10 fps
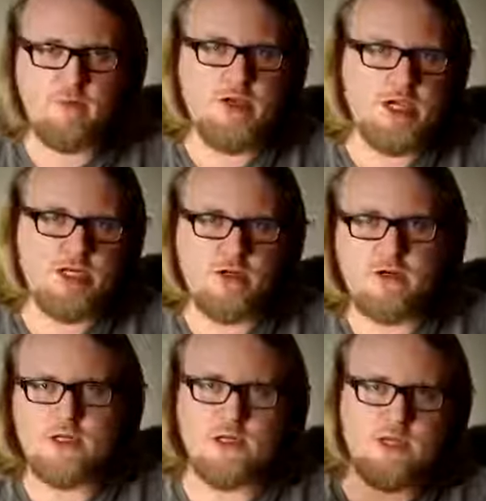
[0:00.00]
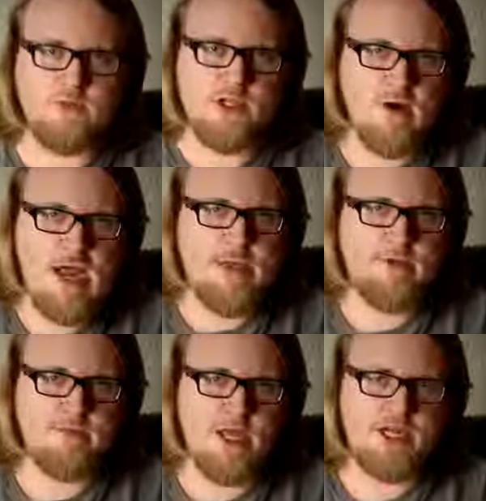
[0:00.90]
be sure to subscribe
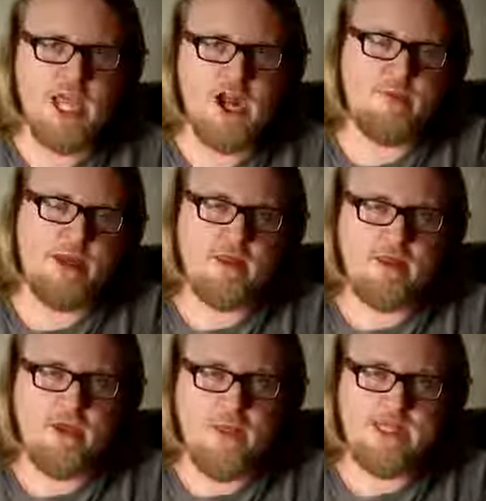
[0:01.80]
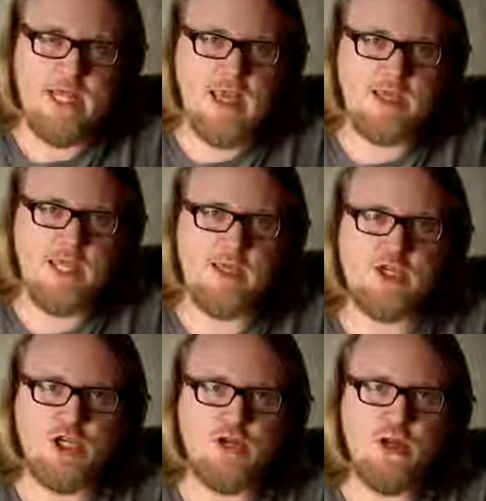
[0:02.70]
to my channel by clicking this
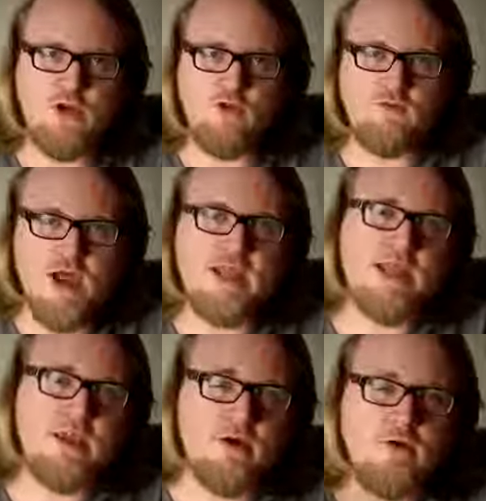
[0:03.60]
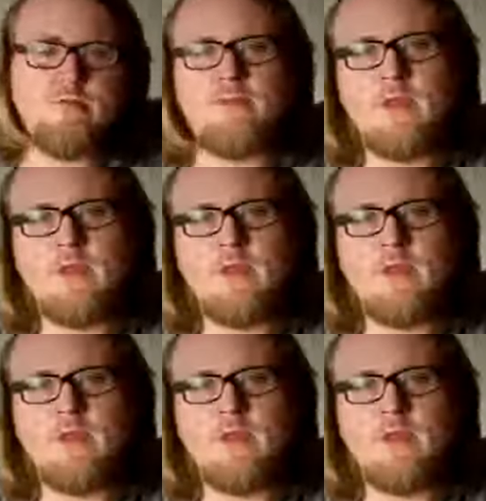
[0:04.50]
annotation right here.